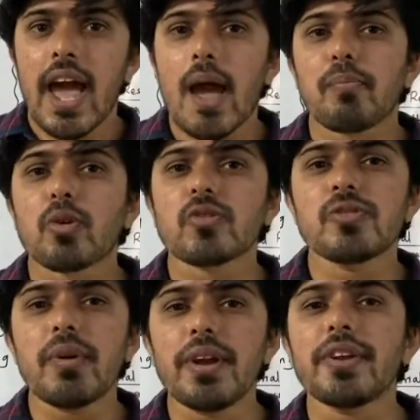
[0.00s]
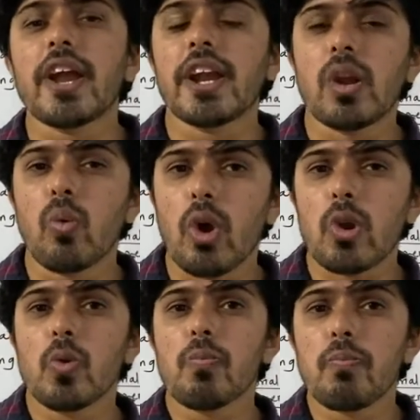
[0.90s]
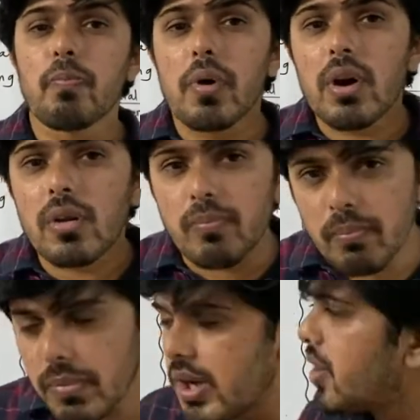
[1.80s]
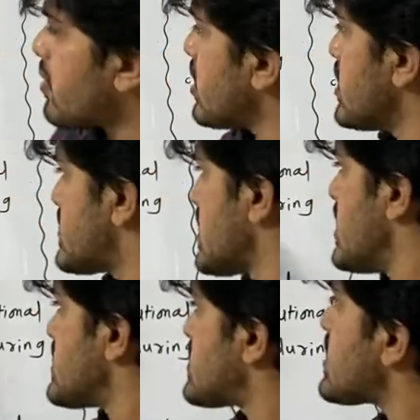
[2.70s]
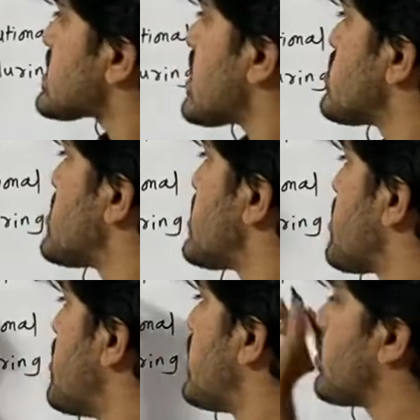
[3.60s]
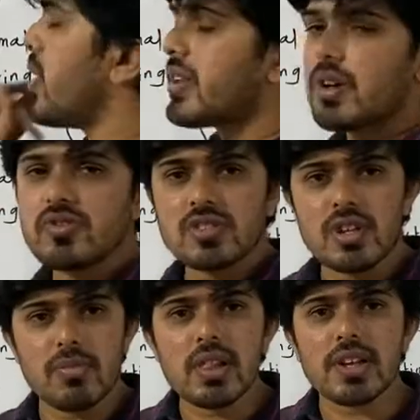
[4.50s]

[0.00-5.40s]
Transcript: approximate tidal volume per minute is 6,000 ml to 8,000 ml.